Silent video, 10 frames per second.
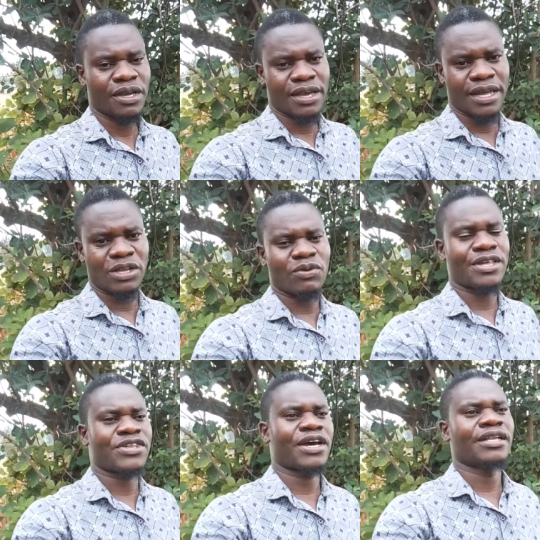in your
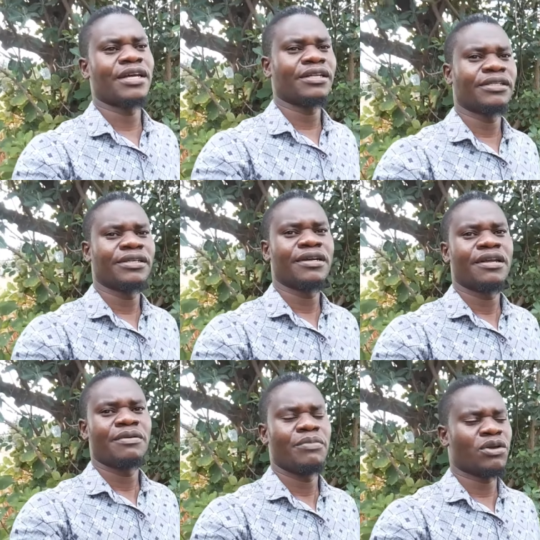channel
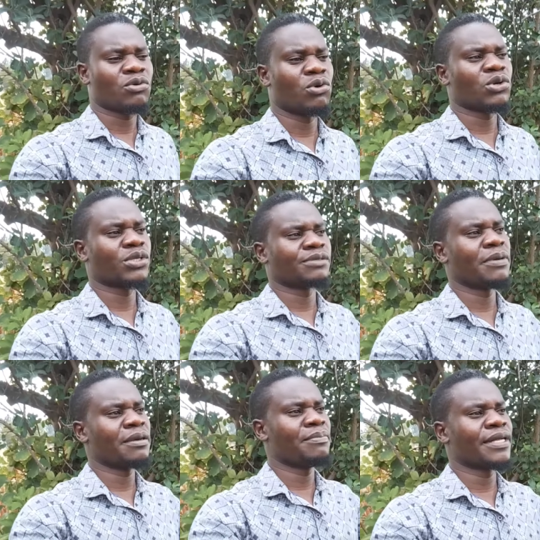because
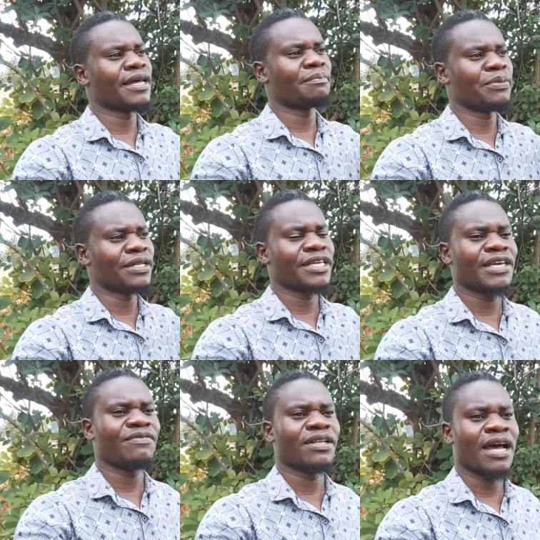maybe they have been
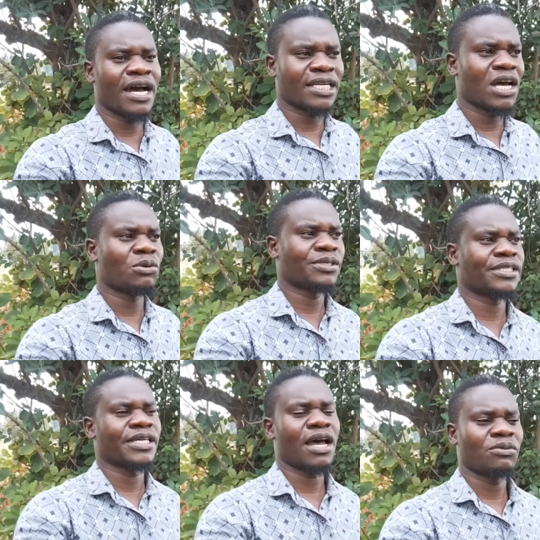given
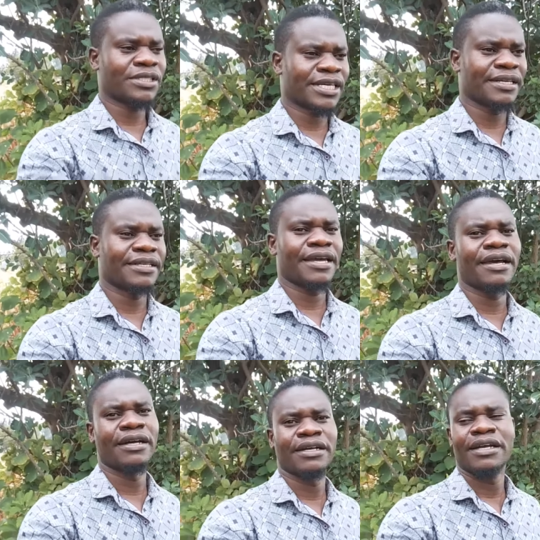handouts outside
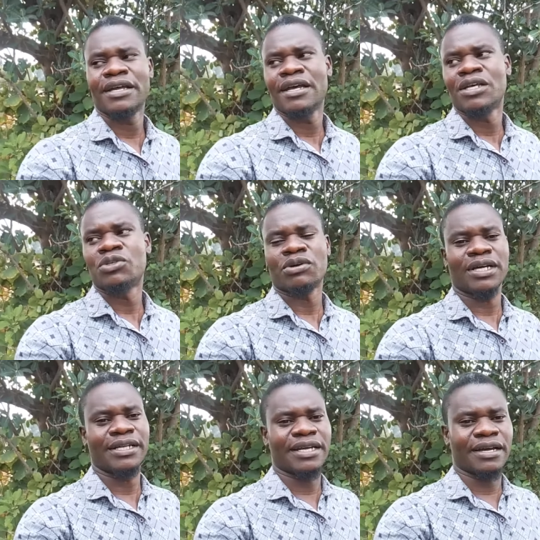there so
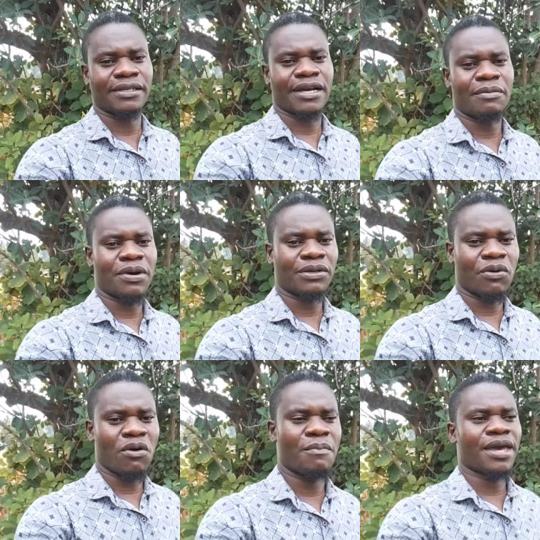that they can come and
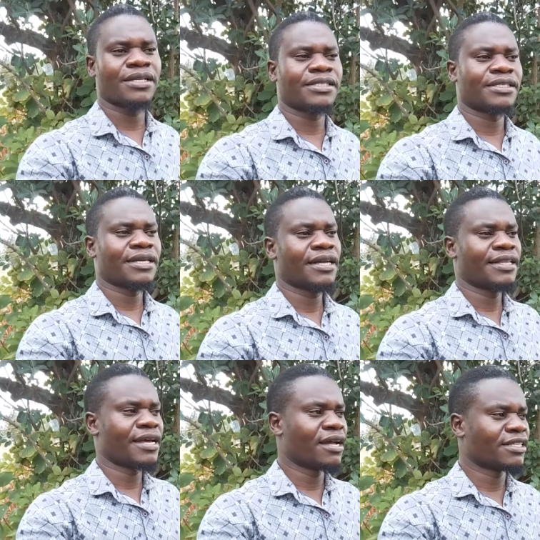comment
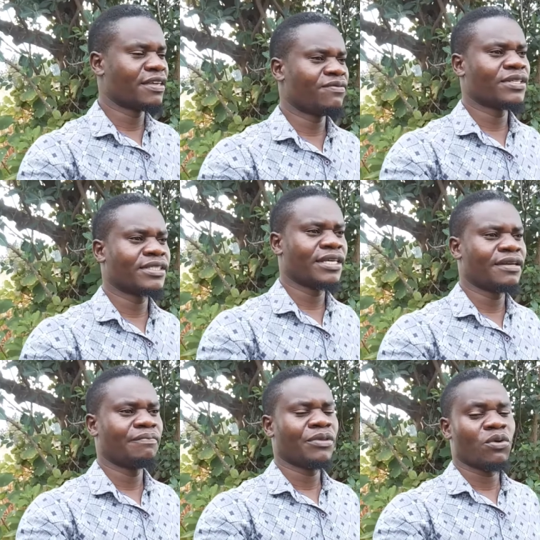negativity
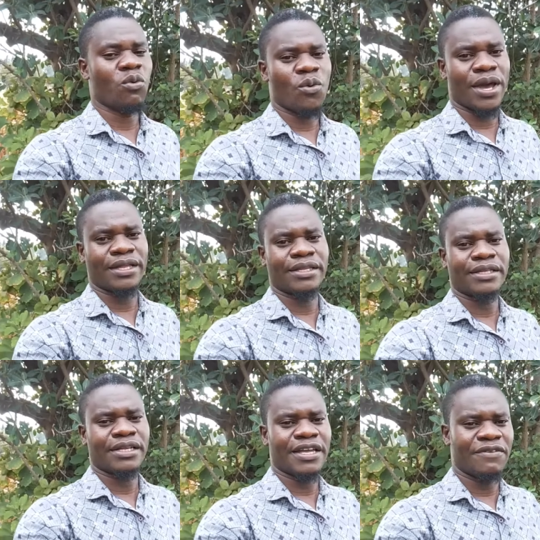when
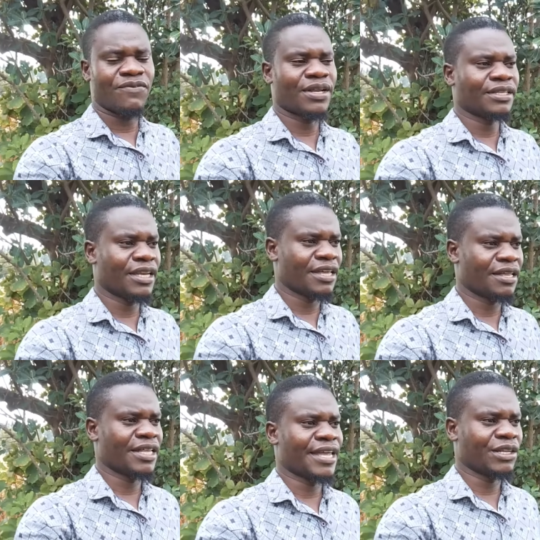even
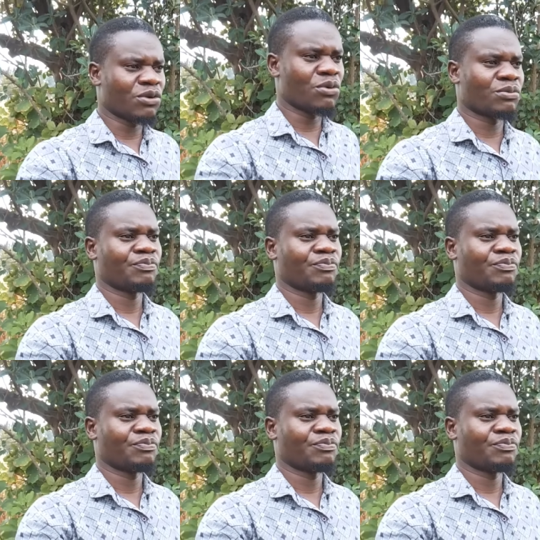they know